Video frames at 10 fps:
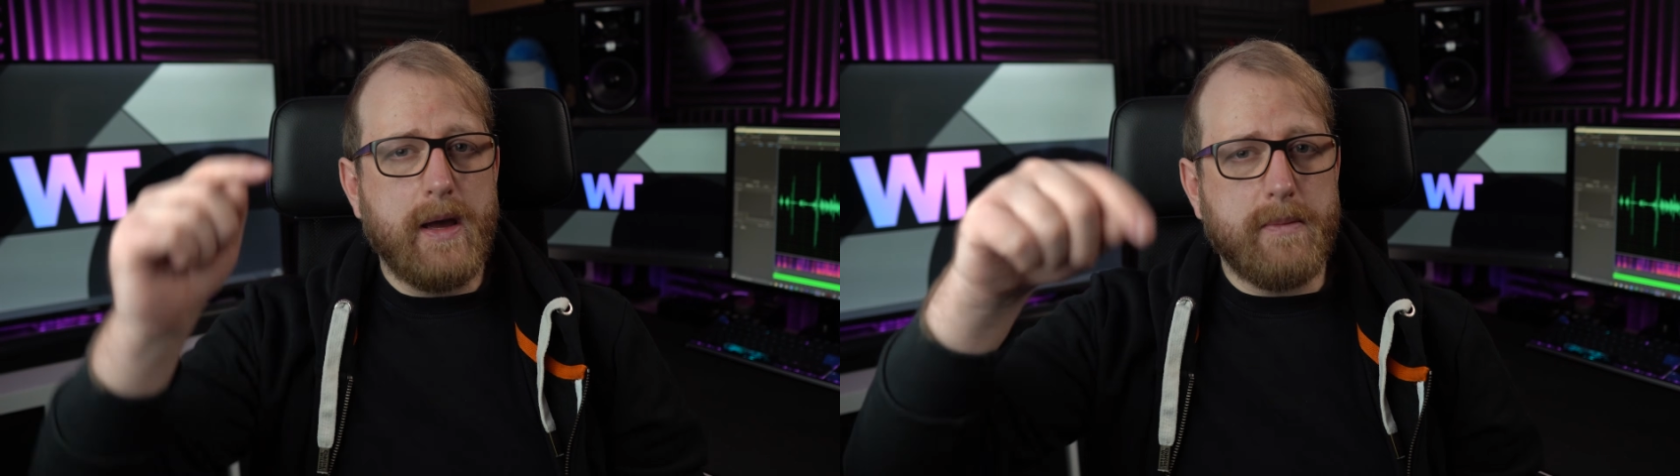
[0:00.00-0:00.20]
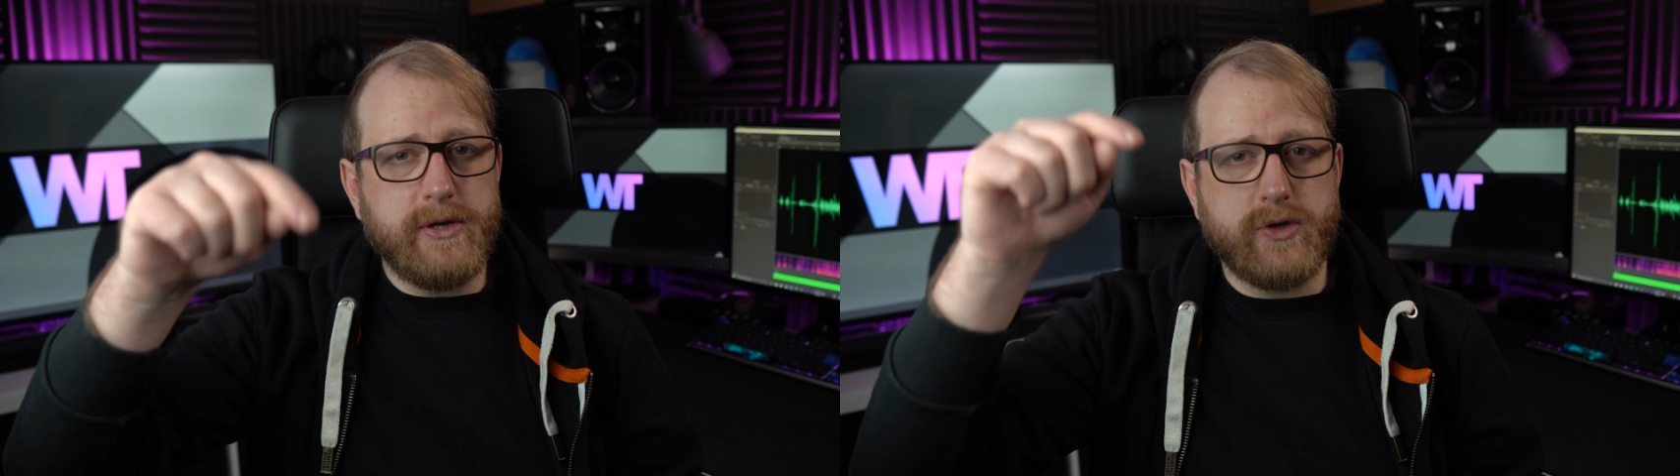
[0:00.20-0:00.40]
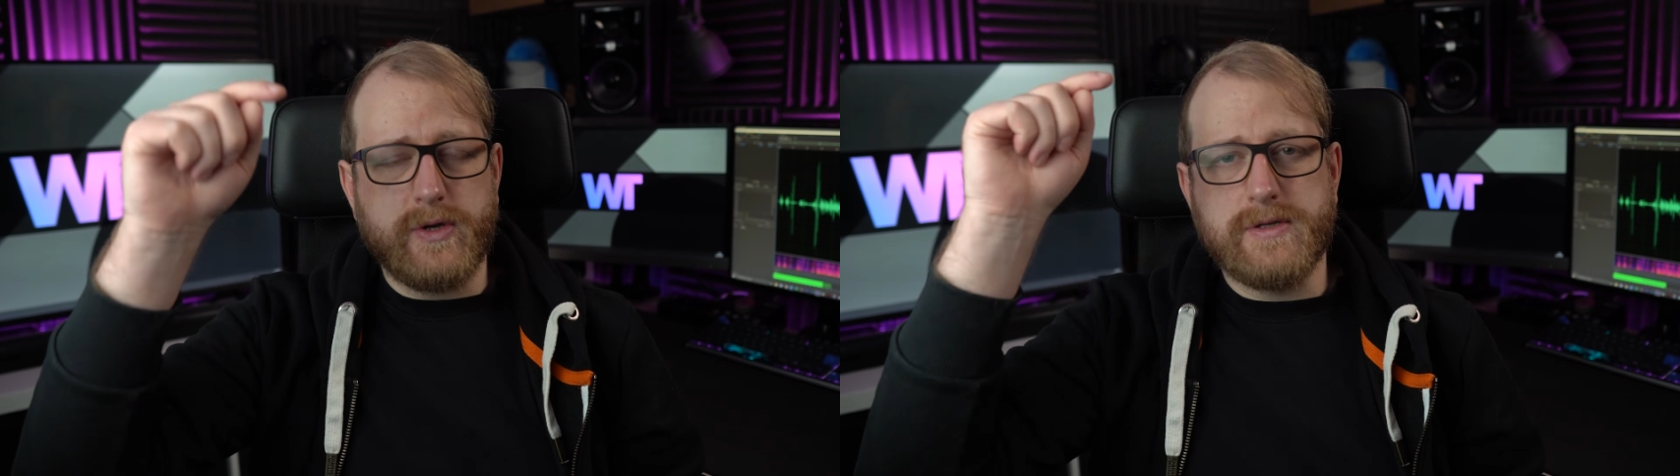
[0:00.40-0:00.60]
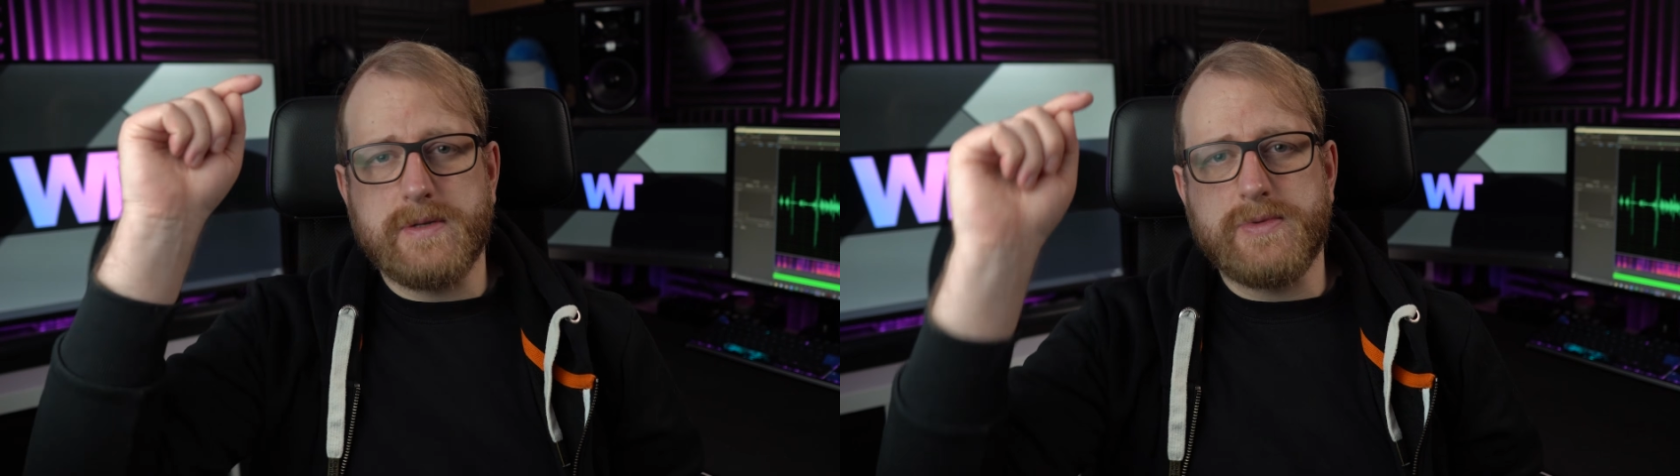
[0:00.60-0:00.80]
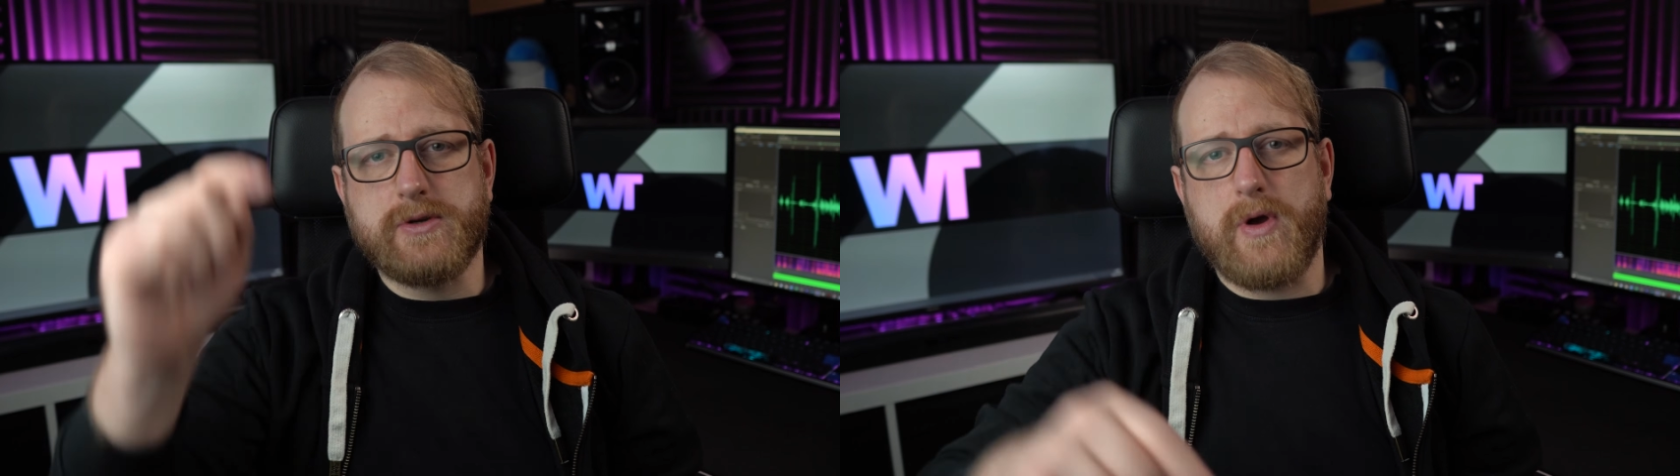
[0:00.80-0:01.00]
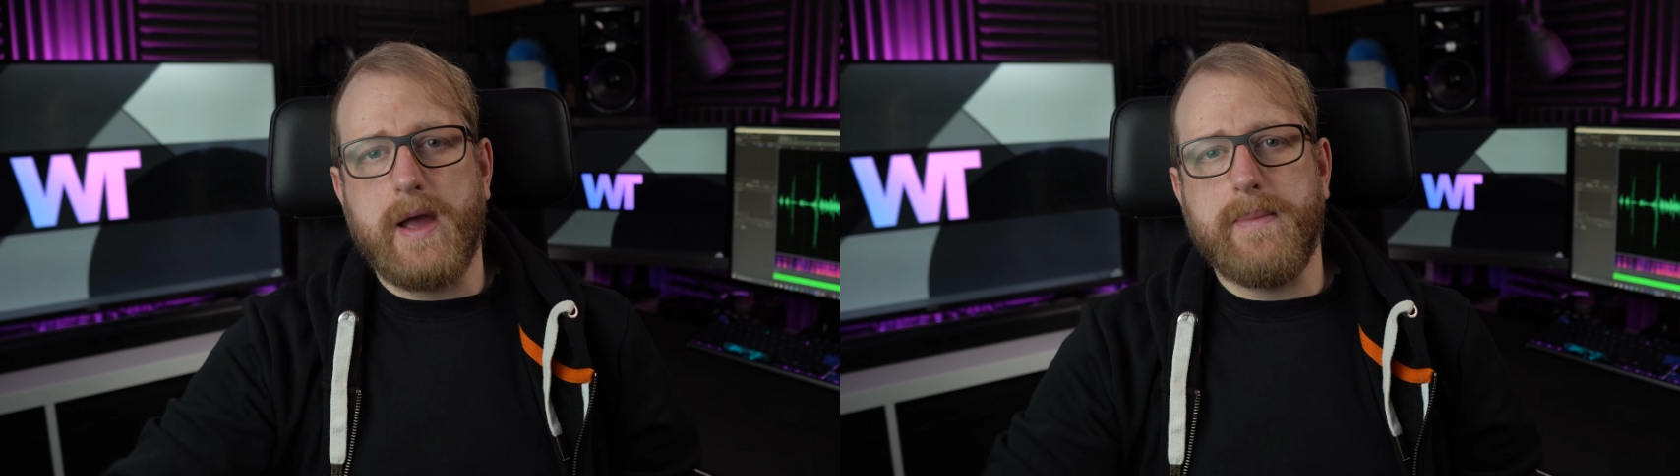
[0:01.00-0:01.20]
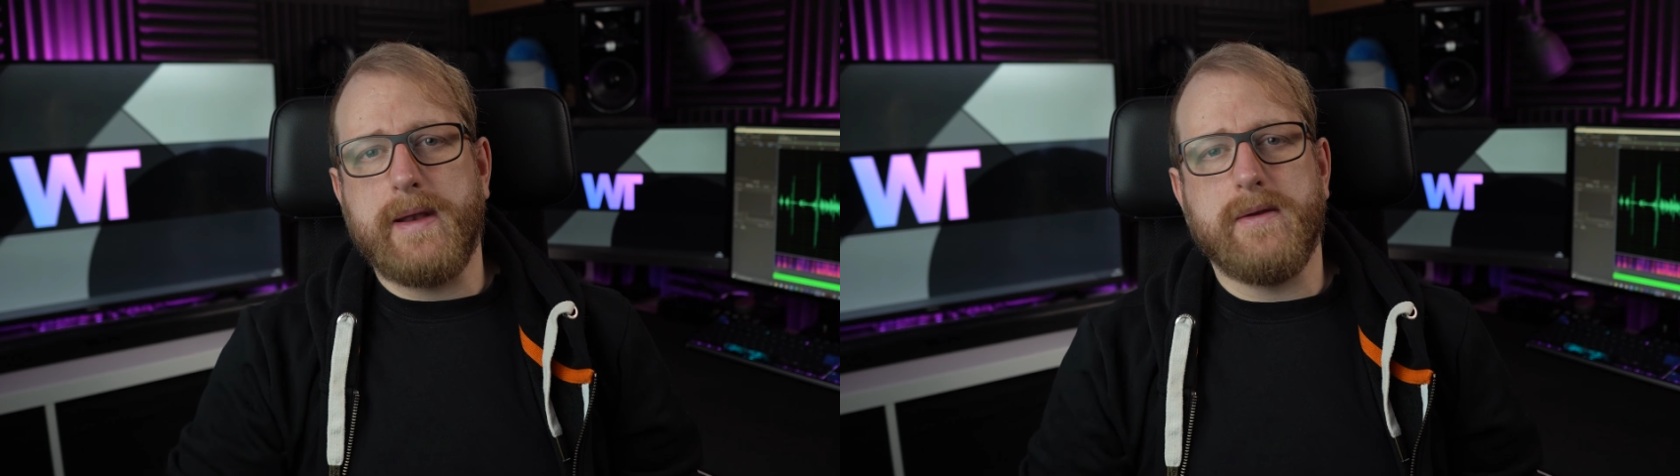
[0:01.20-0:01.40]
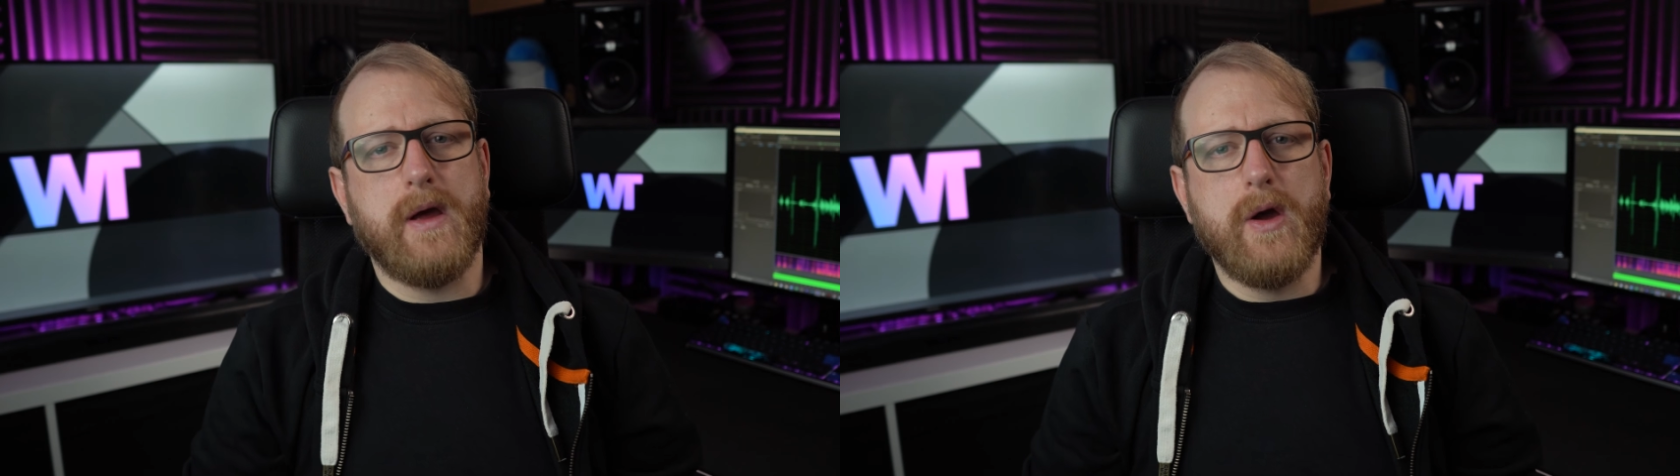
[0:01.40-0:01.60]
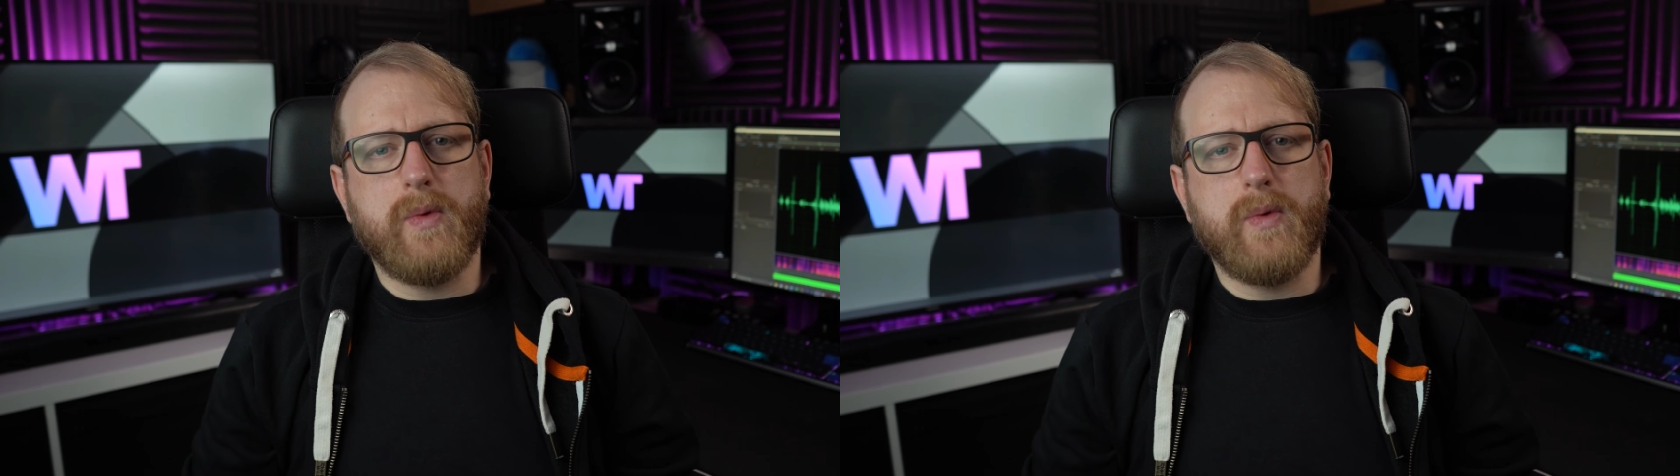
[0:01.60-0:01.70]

make sure you subscribe and